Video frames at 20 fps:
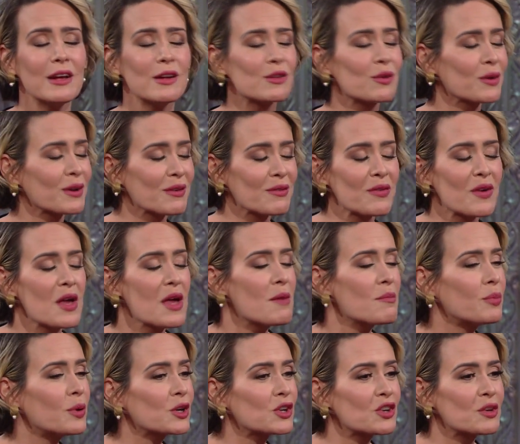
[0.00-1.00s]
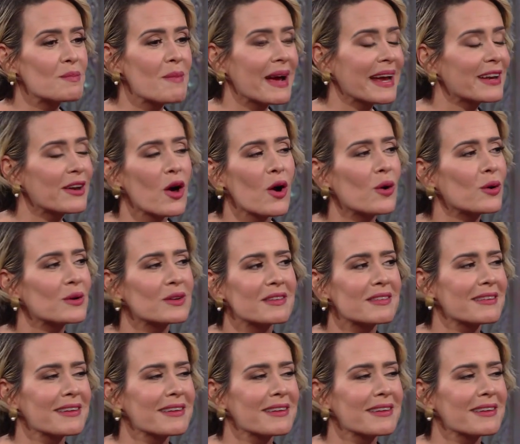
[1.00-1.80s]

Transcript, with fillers: sort of pushed my nose.